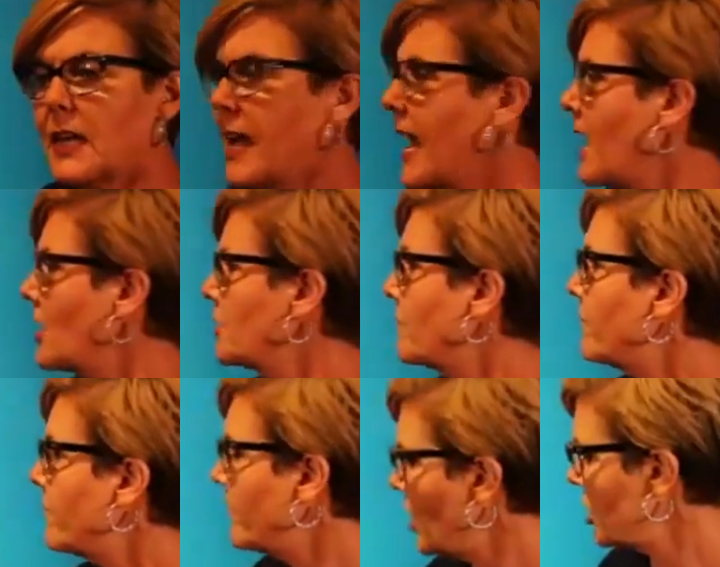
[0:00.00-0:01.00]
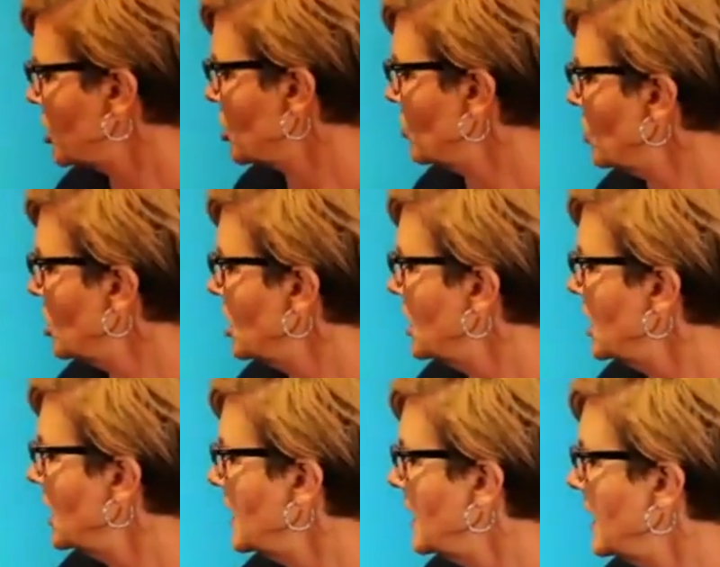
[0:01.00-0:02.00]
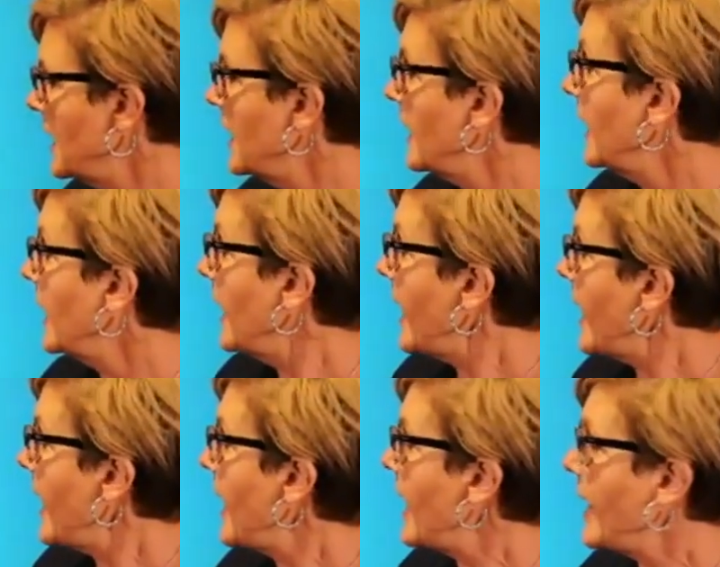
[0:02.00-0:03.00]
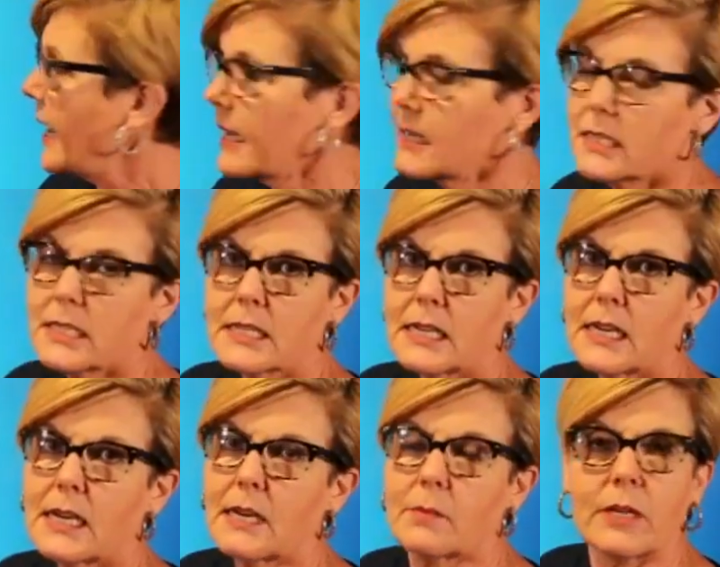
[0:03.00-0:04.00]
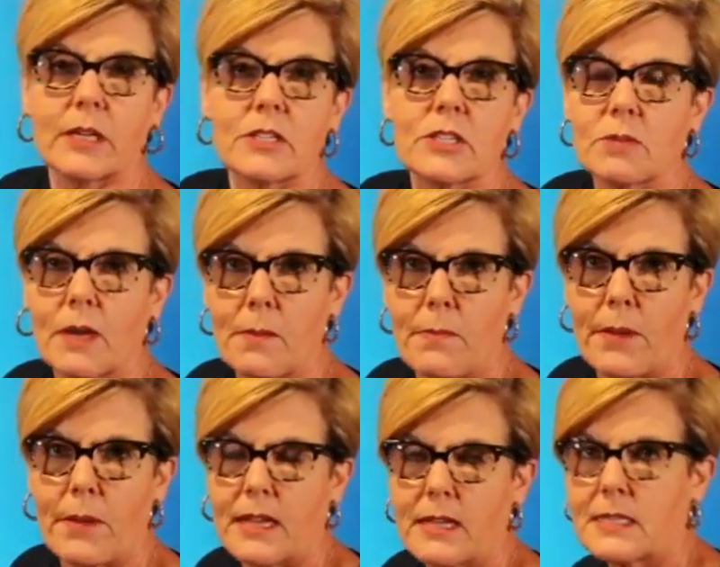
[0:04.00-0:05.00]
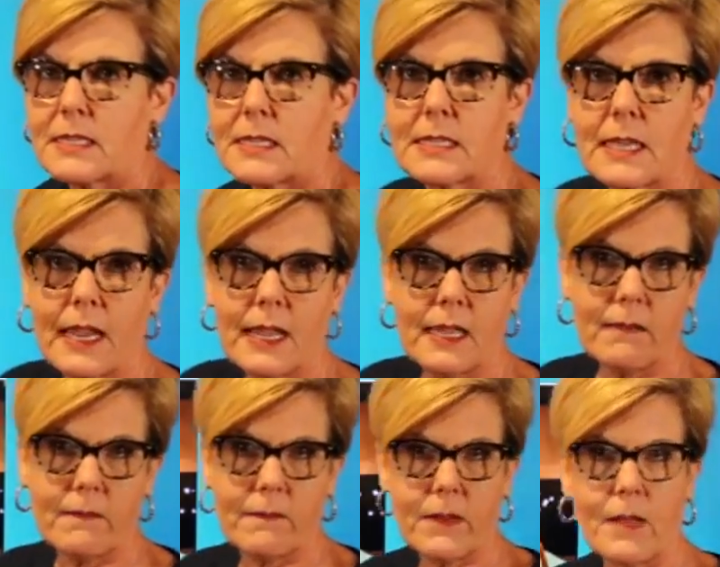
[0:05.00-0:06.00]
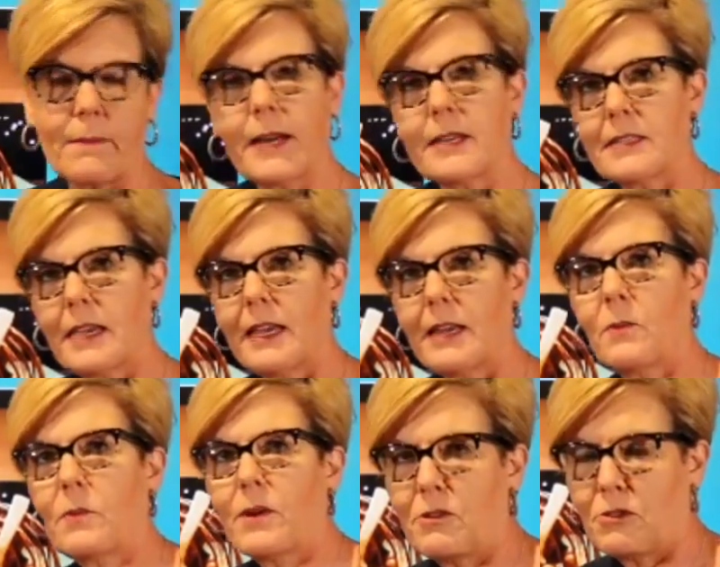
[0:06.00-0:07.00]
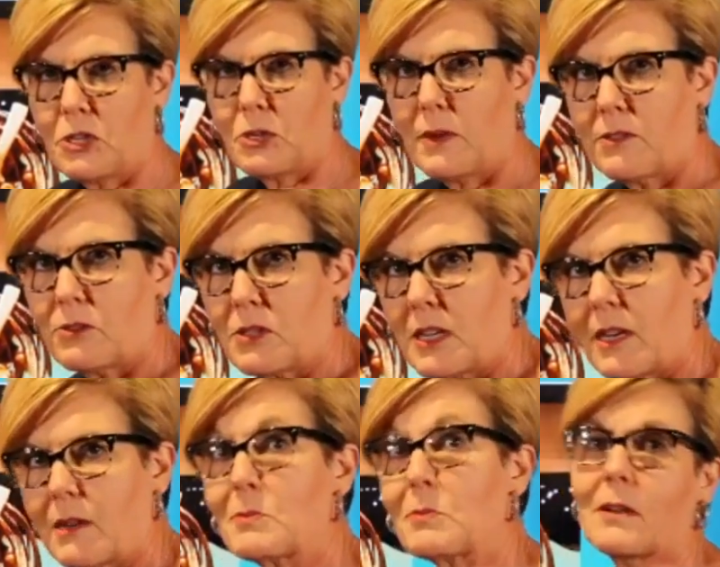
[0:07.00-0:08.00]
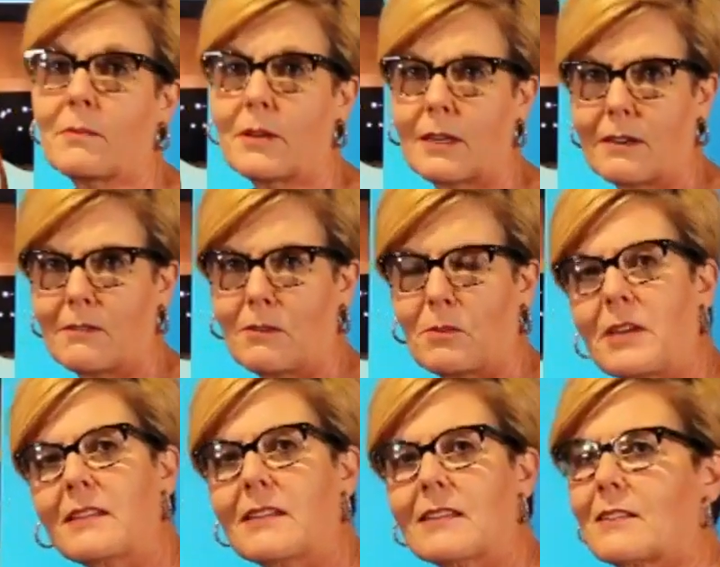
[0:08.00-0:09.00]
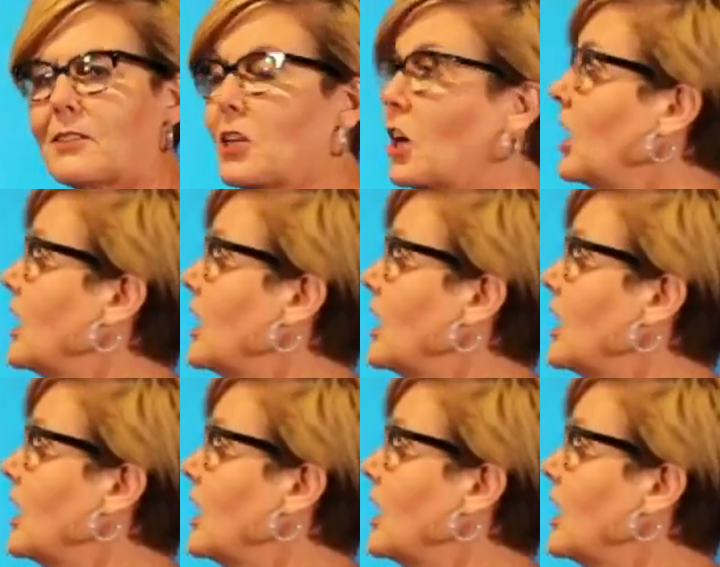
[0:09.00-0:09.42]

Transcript: our fossil. And I'm going to do my best to say it. I might say it one or two other times, but I'm not going to repeat this a lot.